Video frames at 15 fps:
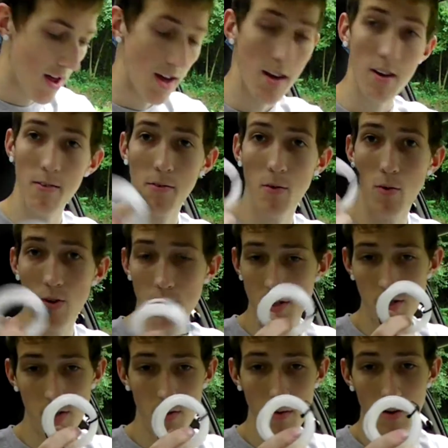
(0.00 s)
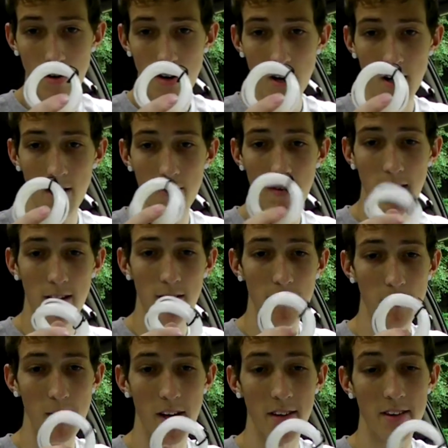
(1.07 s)
And of course your
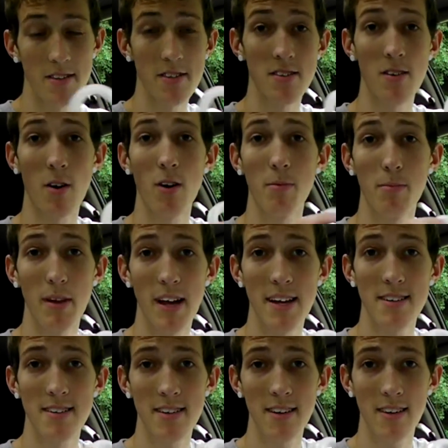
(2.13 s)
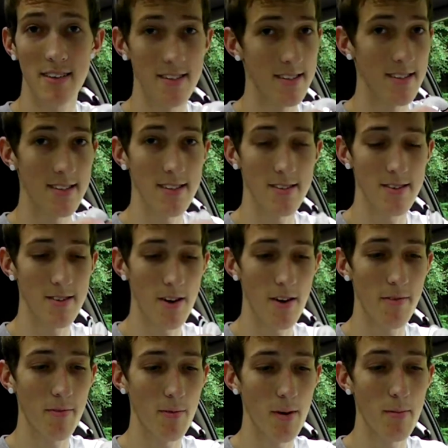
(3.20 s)
vacuum line. This is hard plastic, this isn't
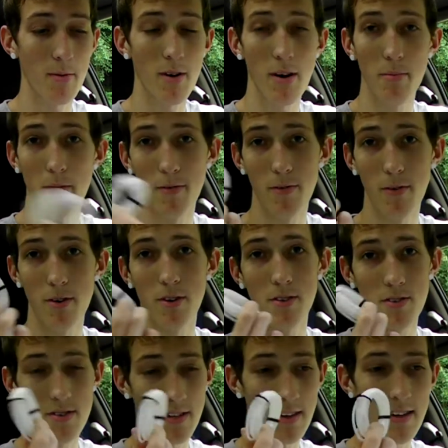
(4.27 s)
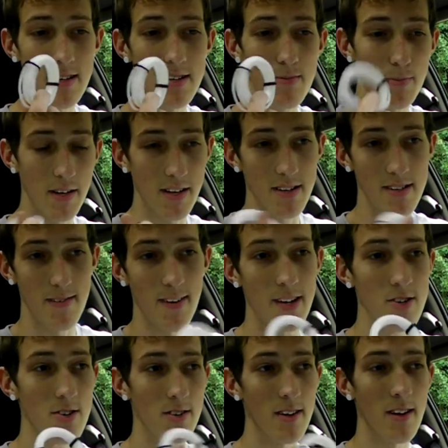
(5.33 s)
soft rubber. I prefer using this because
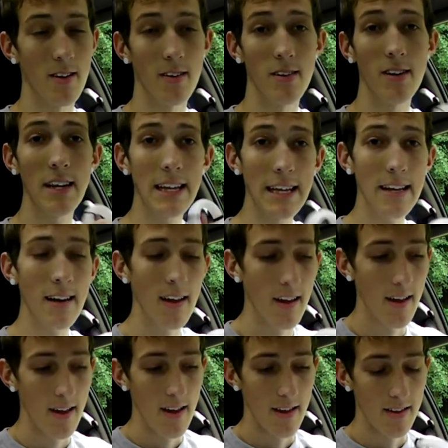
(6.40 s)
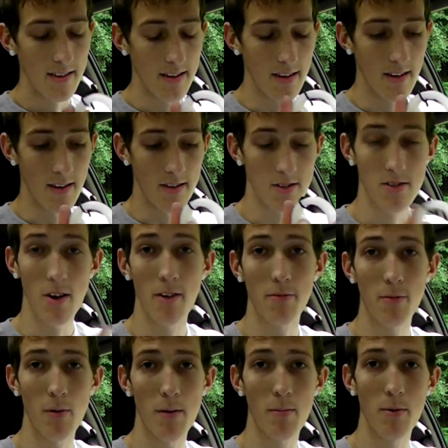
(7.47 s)
eventually under heat the
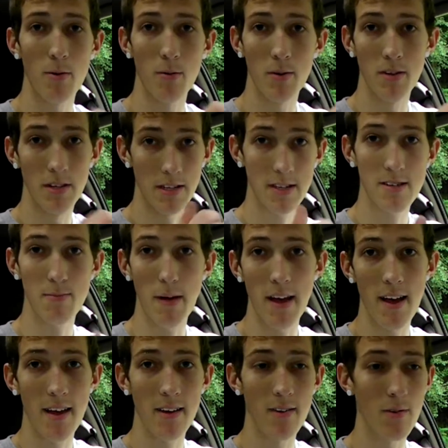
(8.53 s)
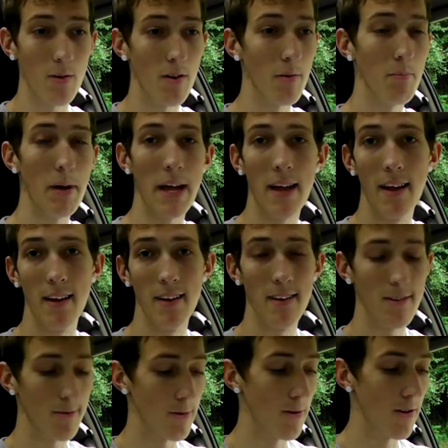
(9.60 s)
soft rubber will expand or
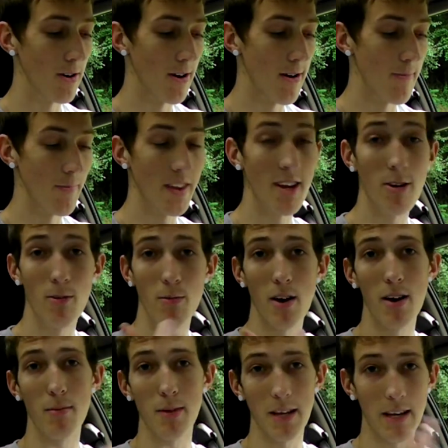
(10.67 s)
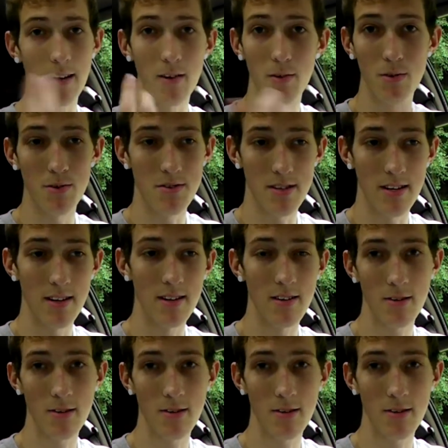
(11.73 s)
bend, or it'll rub and get holes in it.